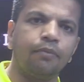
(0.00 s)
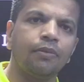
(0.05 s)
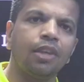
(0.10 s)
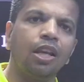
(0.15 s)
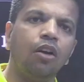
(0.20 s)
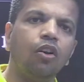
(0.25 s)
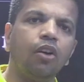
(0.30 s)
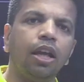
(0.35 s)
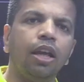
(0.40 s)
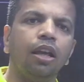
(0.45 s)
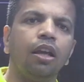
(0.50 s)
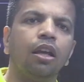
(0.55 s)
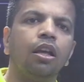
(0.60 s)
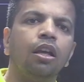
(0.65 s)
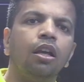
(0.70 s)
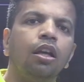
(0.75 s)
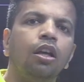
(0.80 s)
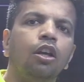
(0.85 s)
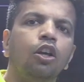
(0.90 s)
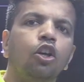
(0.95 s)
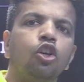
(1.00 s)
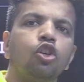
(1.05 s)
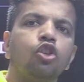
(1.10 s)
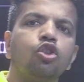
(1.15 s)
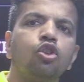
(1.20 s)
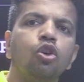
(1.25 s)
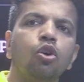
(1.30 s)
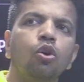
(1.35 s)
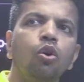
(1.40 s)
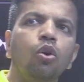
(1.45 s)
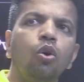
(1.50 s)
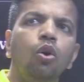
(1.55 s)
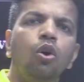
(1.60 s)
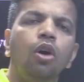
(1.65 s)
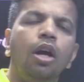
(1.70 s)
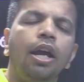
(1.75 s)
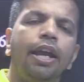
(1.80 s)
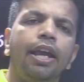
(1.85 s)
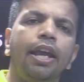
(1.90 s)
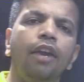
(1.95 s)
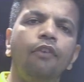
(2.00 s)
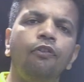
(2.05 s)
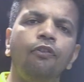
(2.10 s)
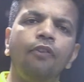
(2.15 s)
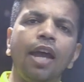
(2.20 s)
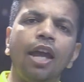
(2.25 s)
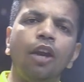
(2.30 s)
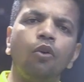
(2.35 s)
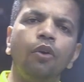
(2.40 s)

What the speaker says: Okay, so if we are